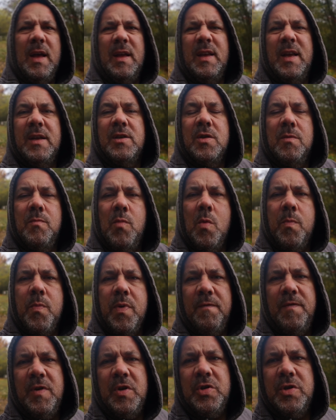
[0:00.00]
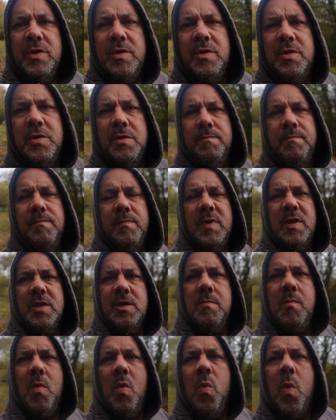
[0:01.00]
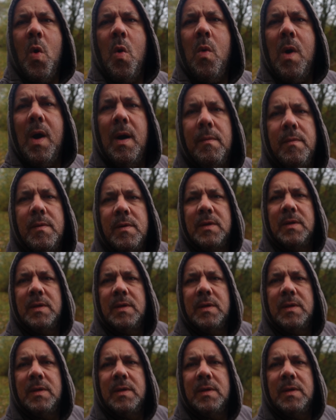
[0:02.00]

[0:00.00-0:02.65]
get some more provisions, get some more water.